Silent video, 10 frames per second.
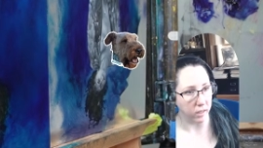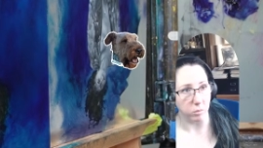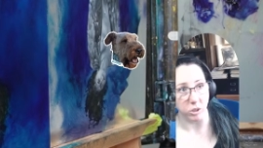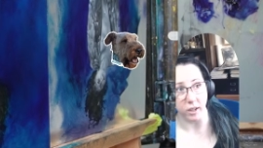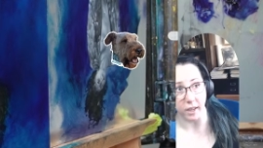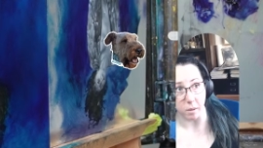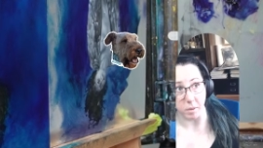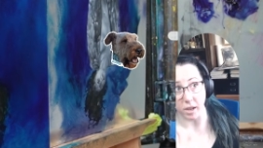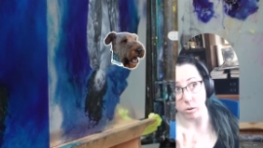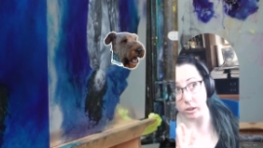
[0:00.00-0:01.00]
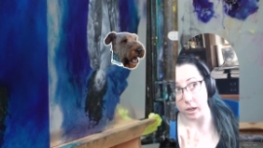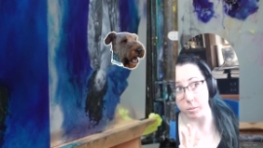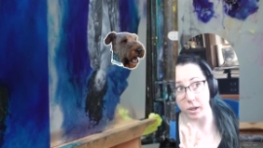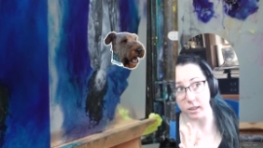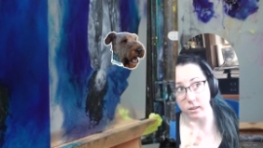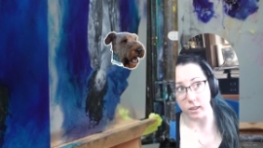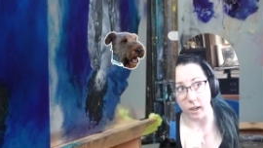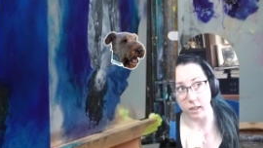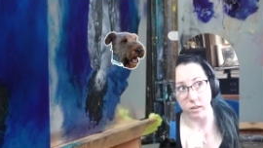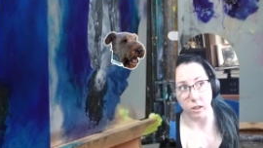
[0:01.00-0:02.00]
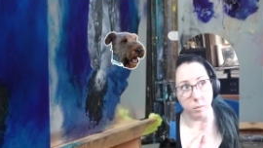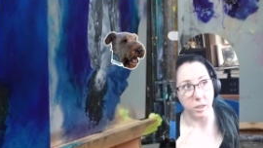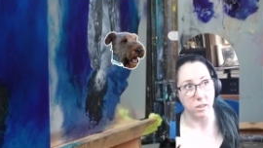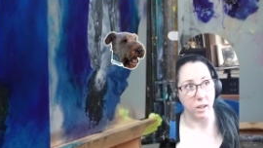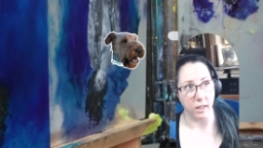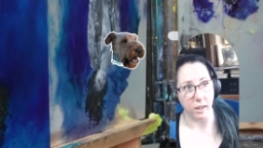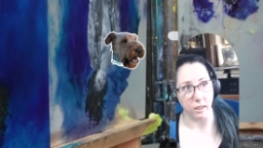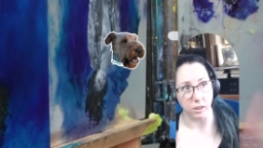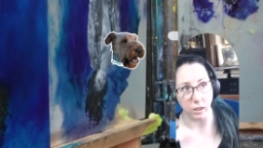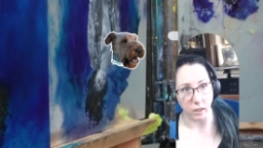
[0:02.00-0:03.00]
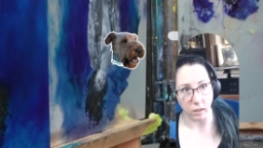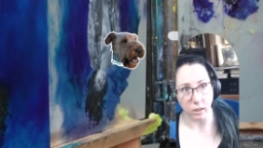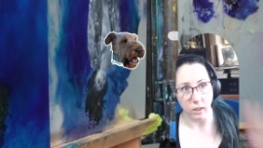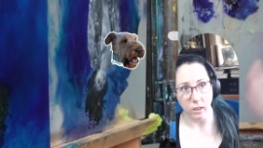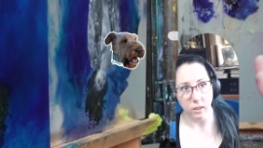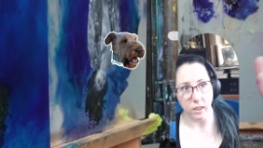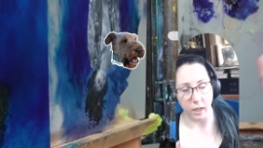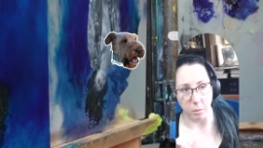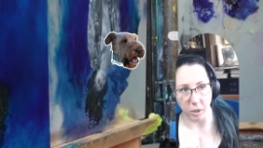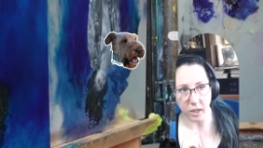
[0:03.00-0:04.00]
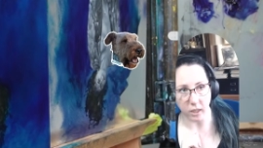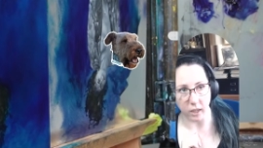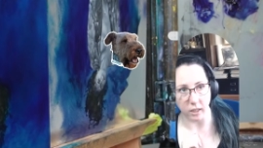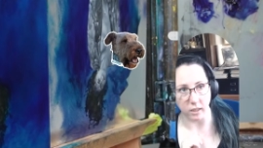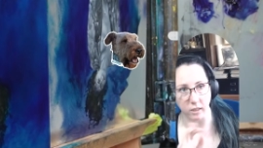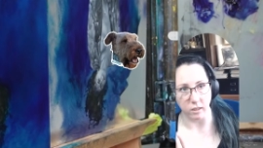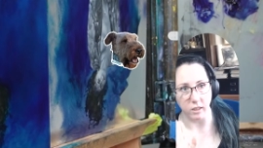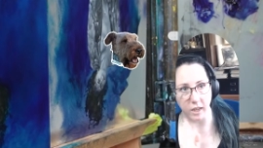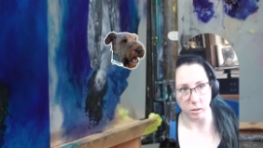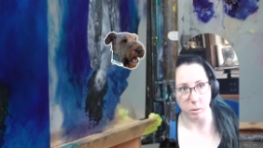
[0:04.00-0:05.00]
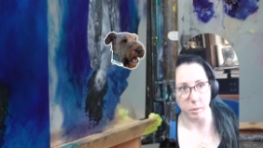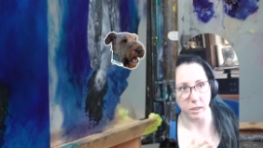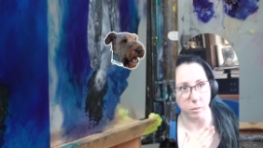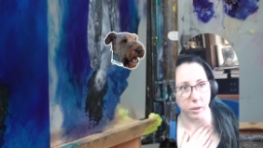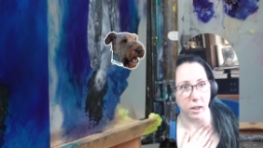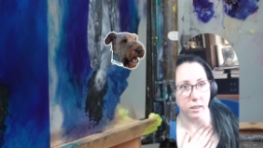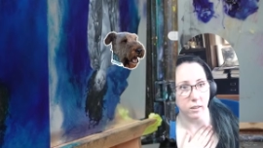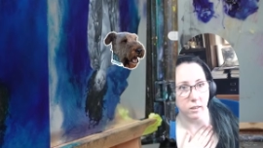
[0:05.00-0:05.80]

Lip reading: I'm trying out manual ad breaks today, so that means I can actually take a break and it doesn't catch me by surprise.